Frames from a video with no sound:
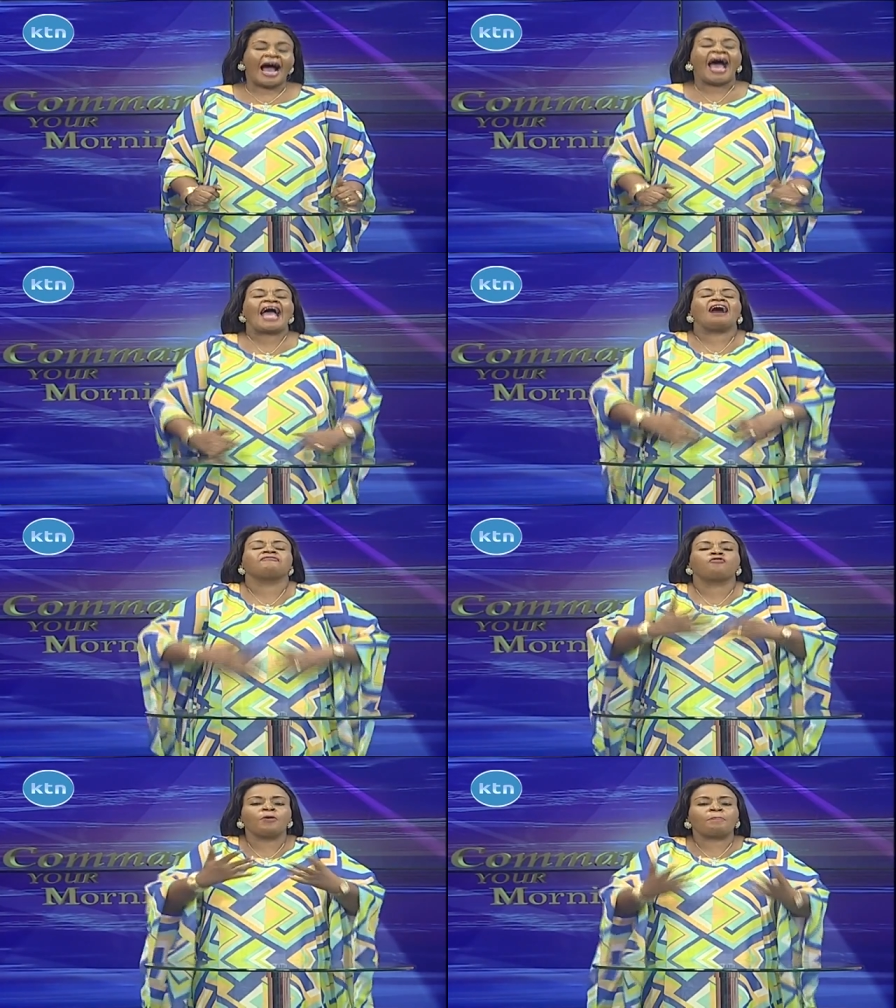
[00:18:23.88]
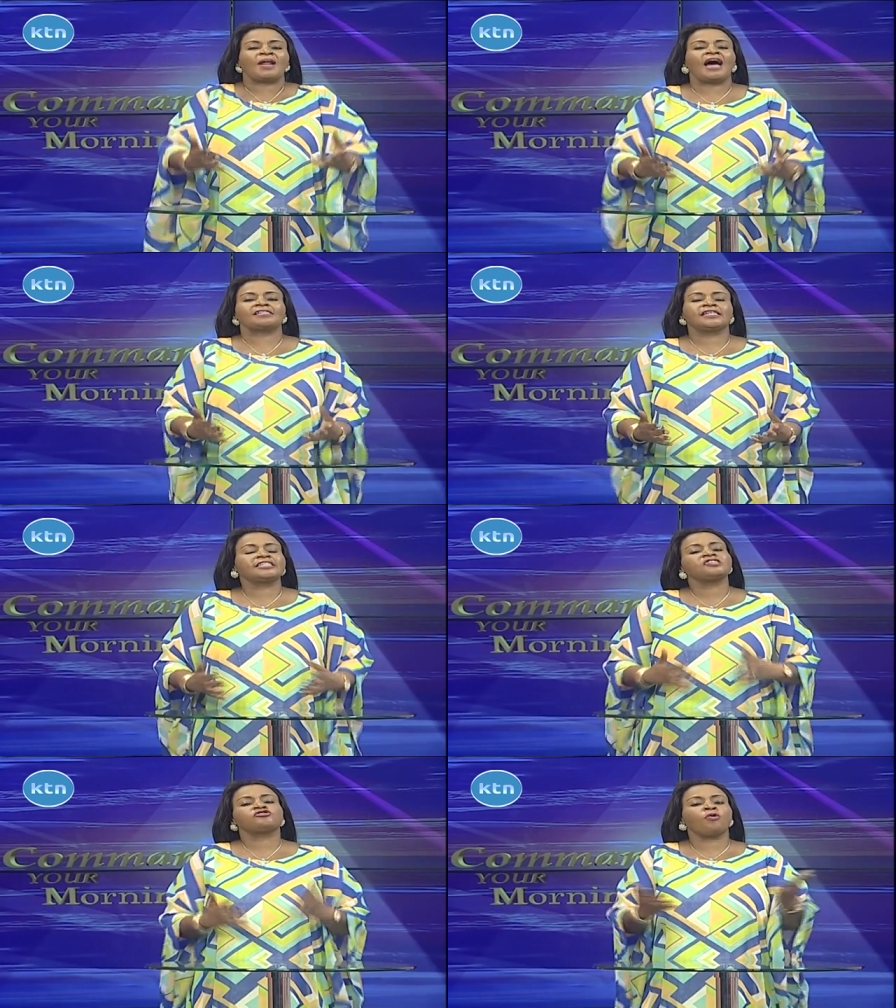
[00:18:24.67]
I have good plans.
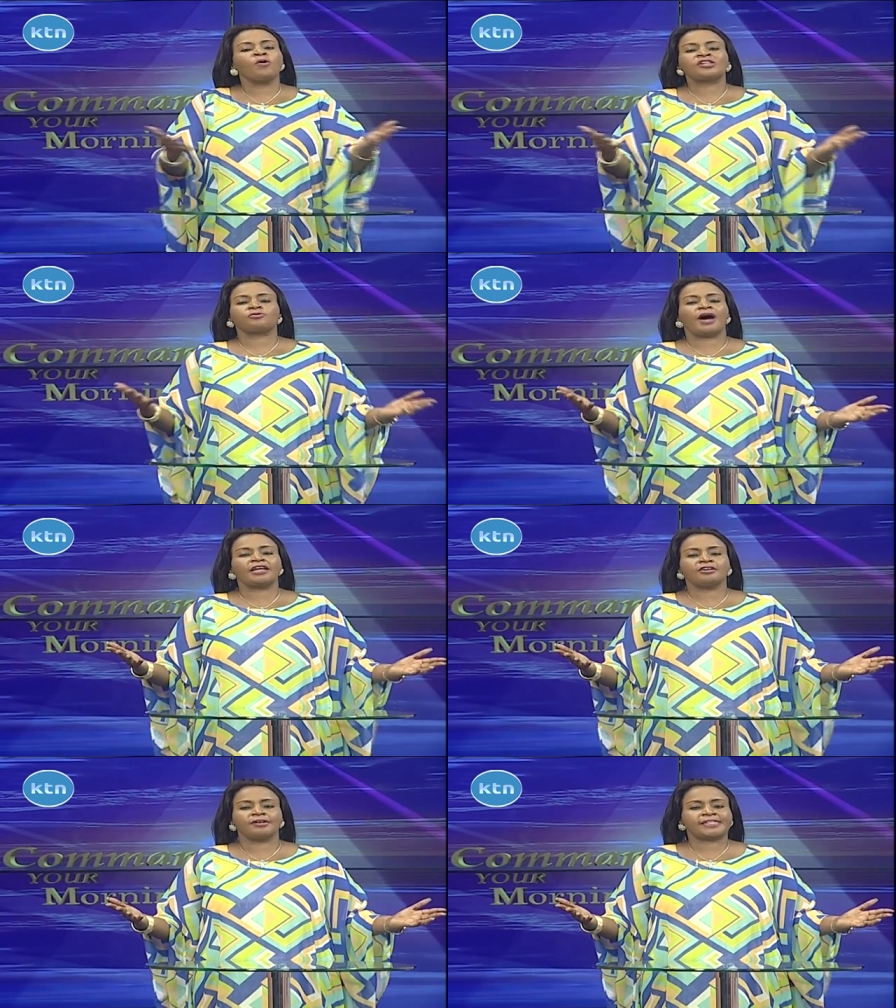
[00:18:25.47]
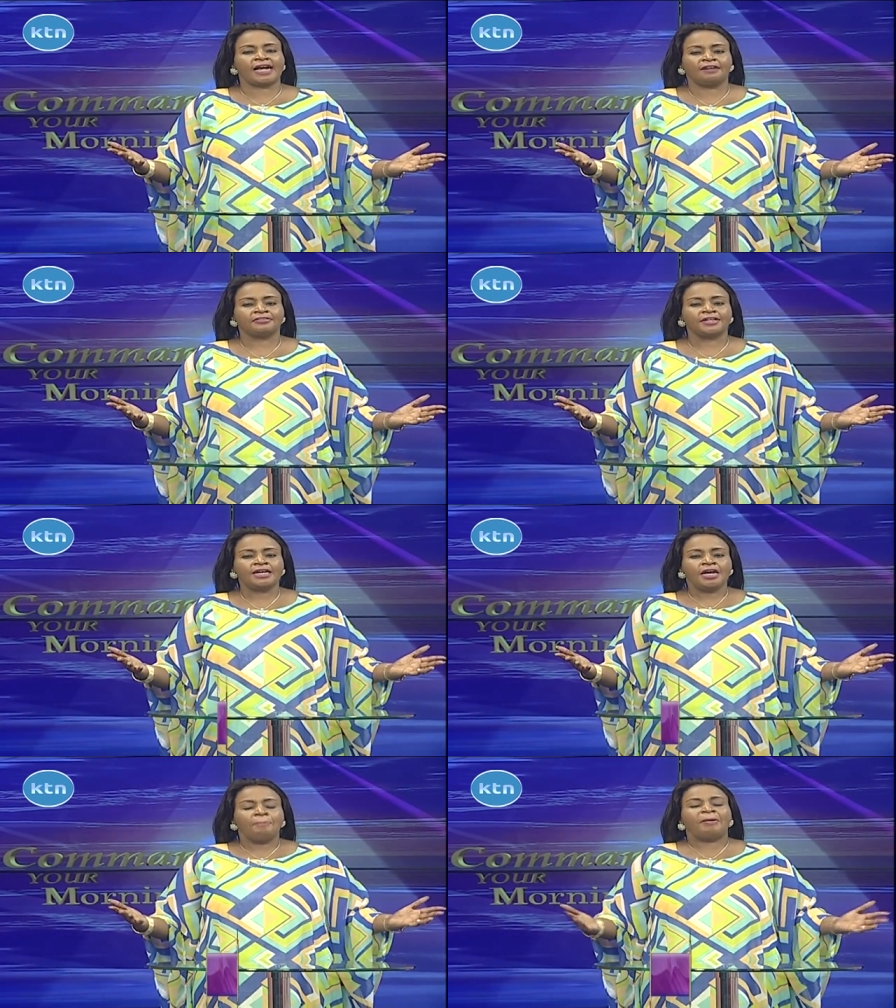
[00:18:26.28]
It is you who is worrying yourself.
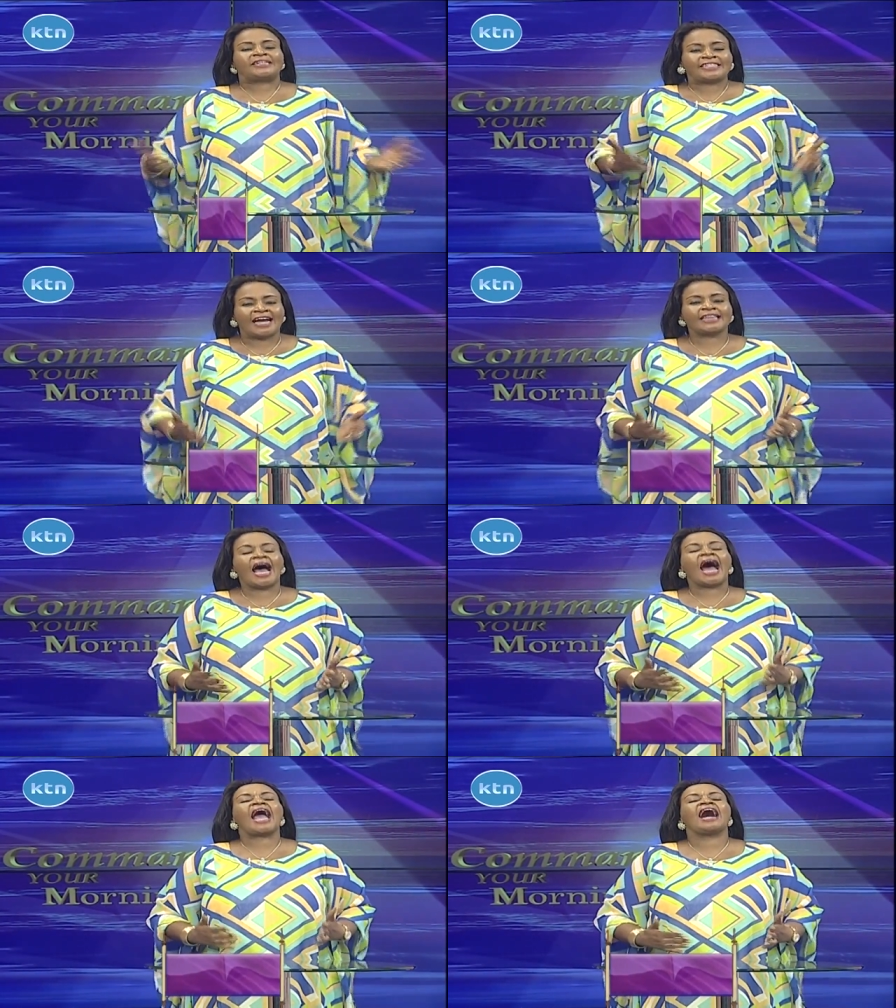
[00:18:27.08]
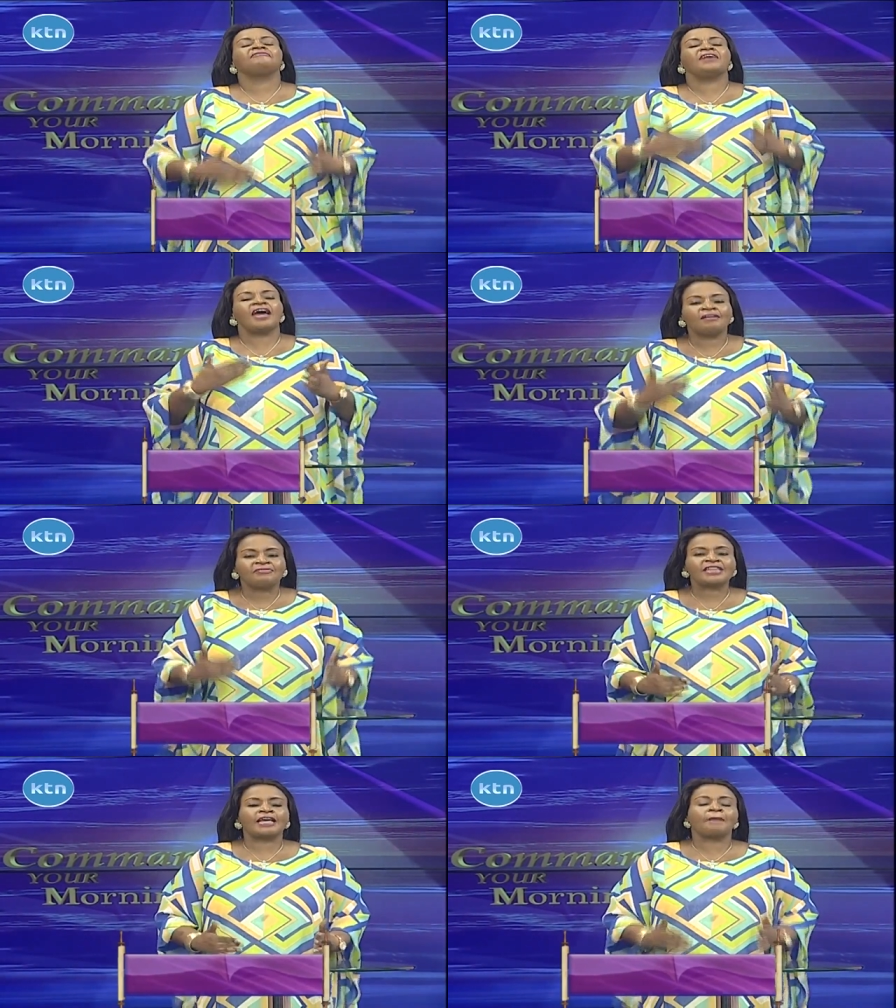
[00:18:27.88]
But rather, I have
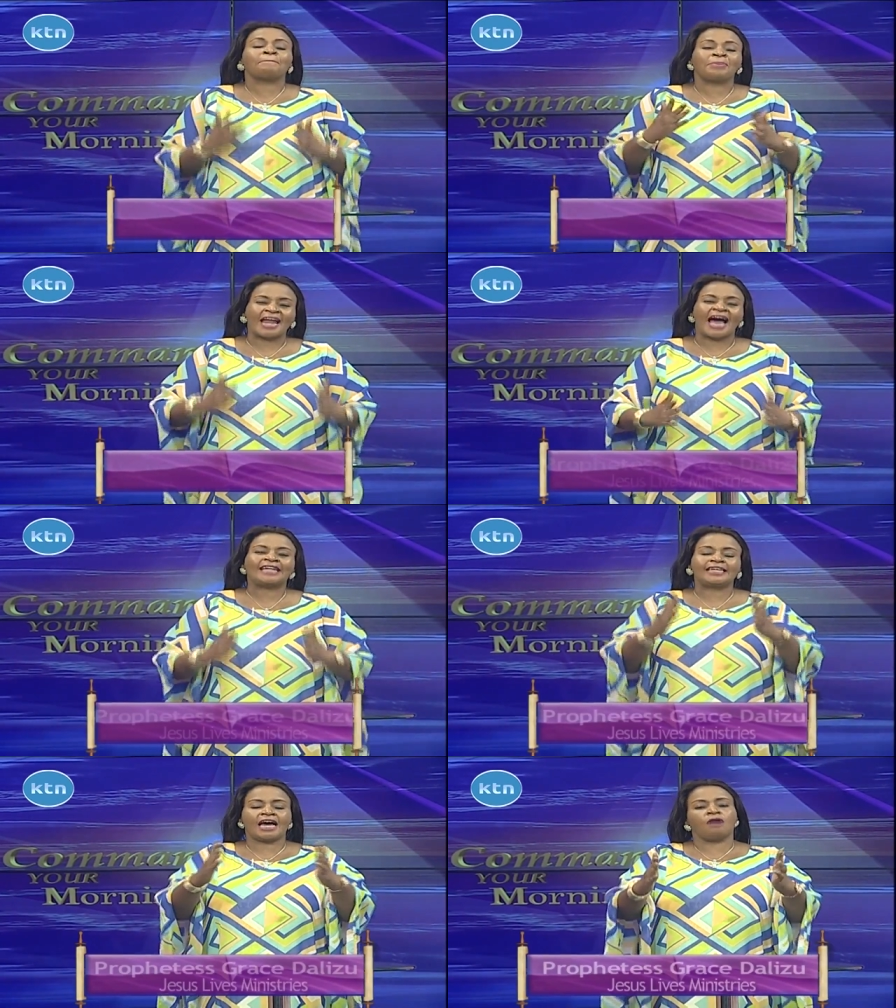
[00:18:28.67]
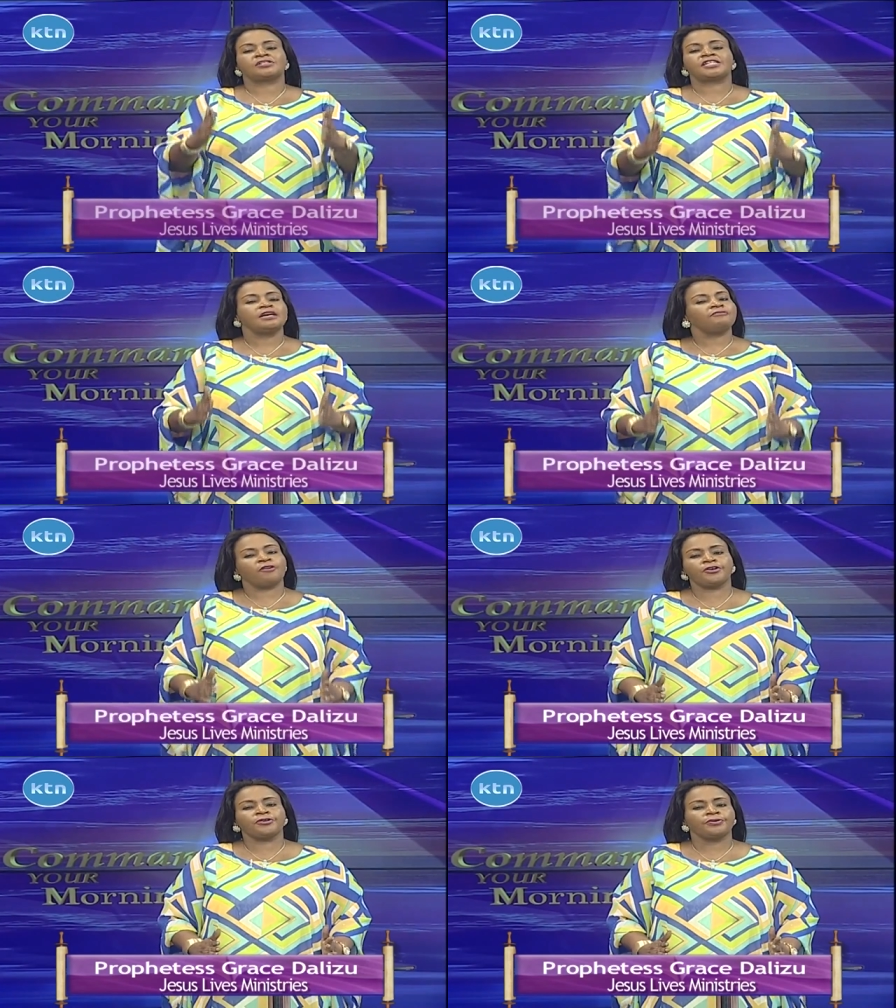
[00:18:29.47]
everything planned out
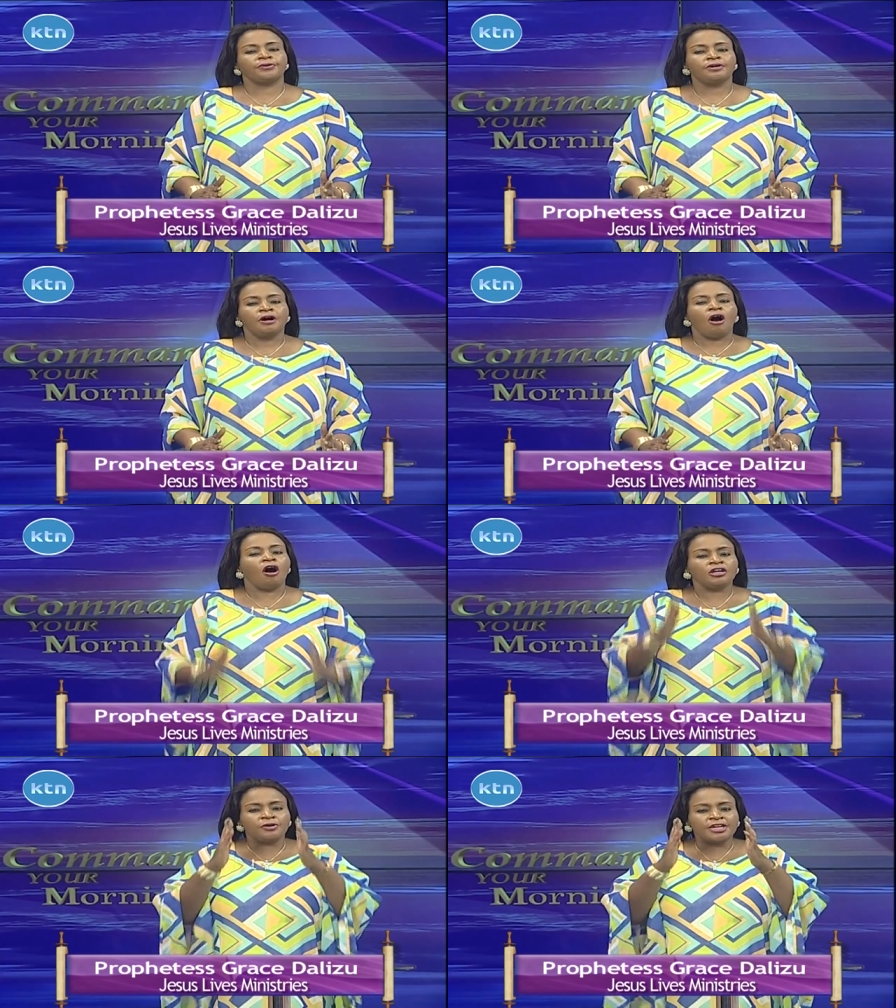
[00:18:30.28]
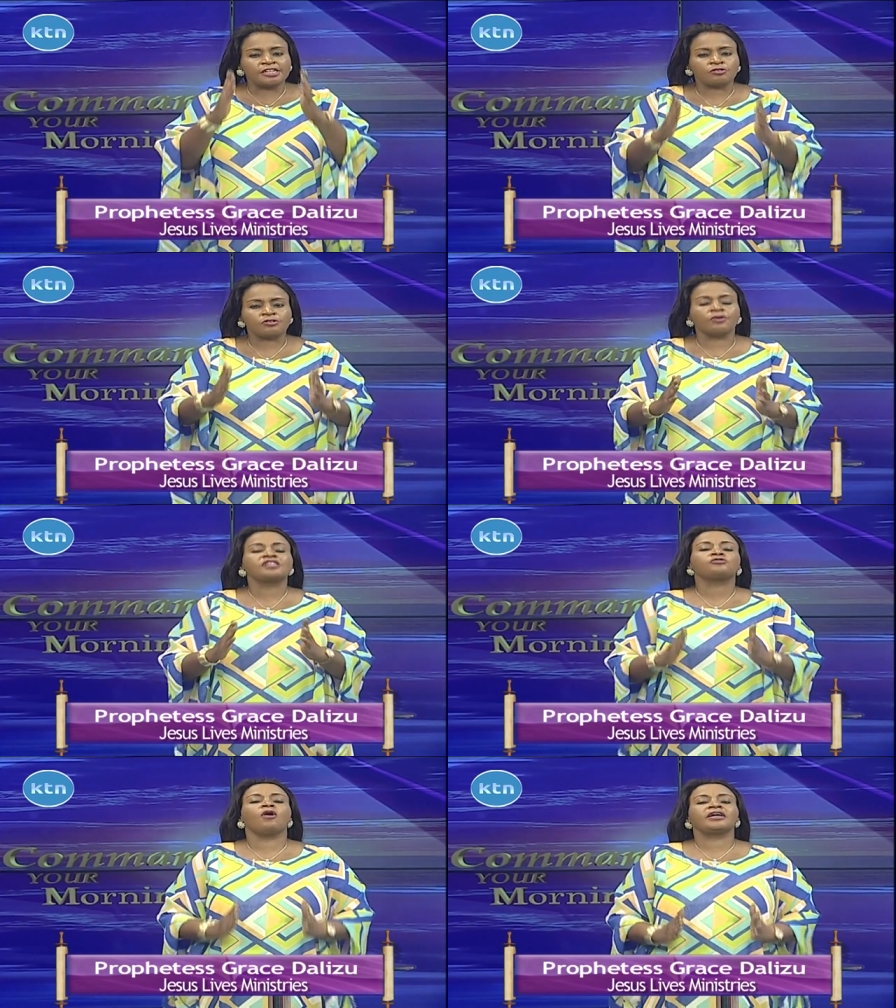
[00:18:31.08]
for you. All you need to do
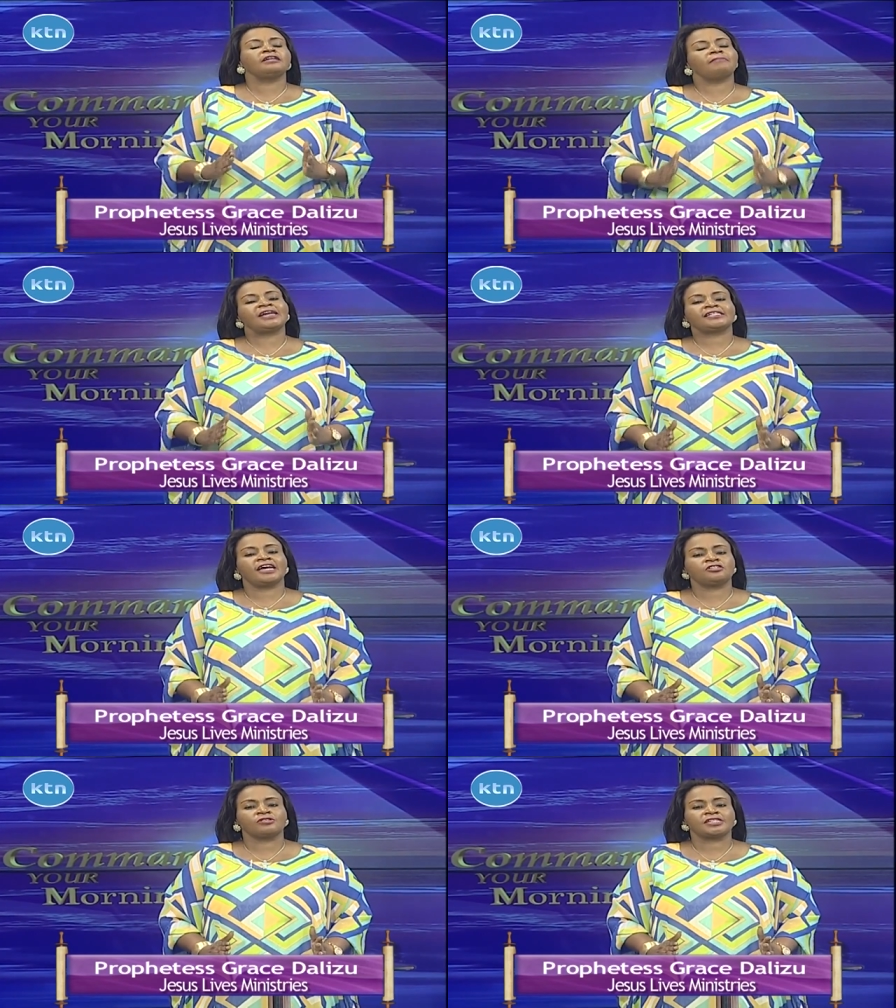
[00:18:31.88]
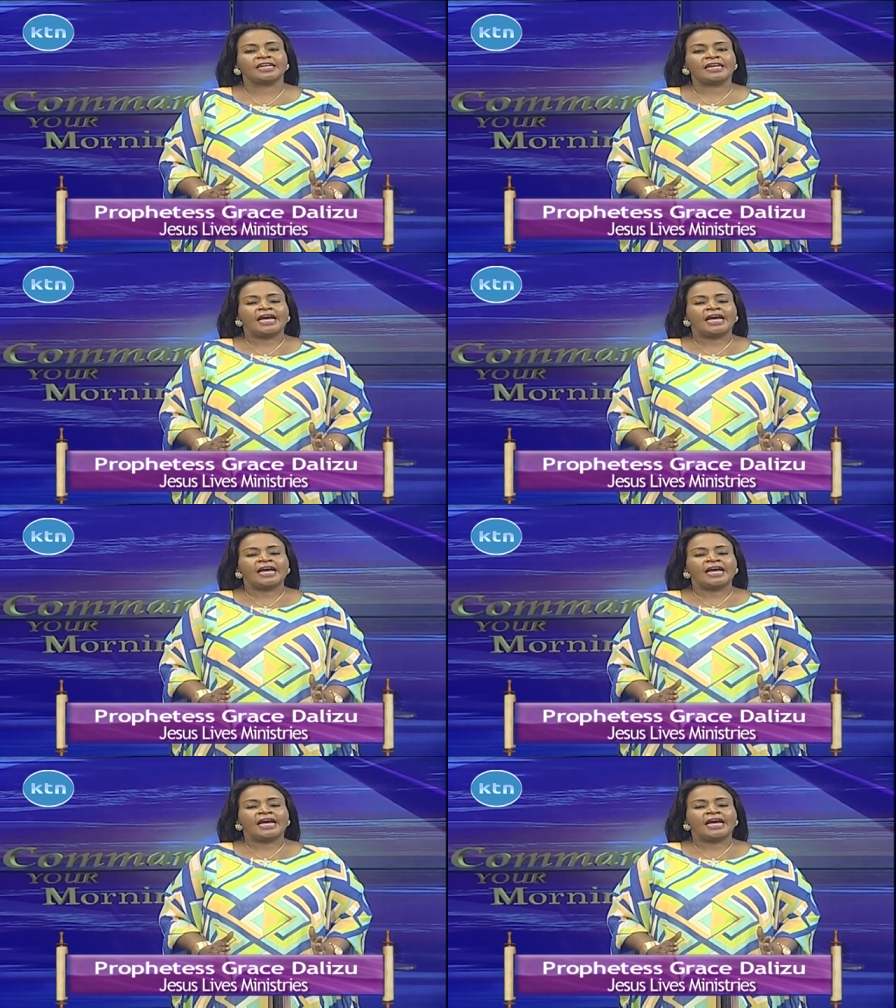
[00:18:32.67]
is walk in my statutes.